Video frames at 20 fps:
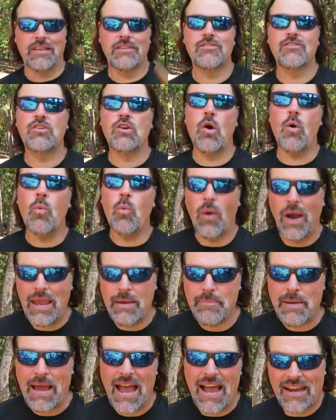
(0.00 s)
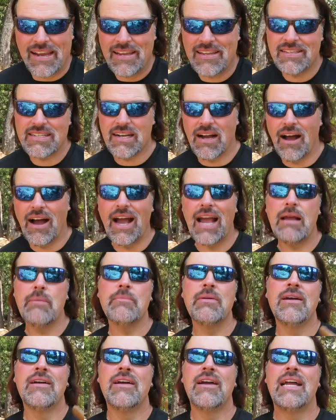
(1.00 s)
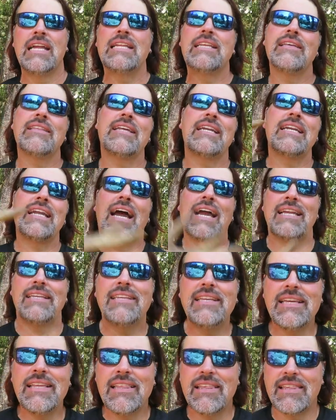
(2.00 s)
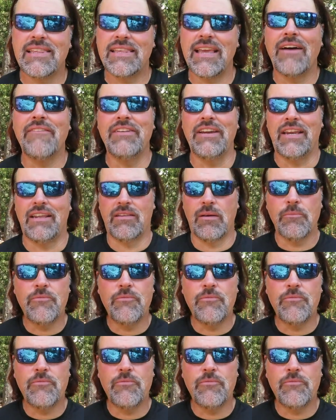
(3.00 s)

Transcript: Let's go way back in time to the 1970s.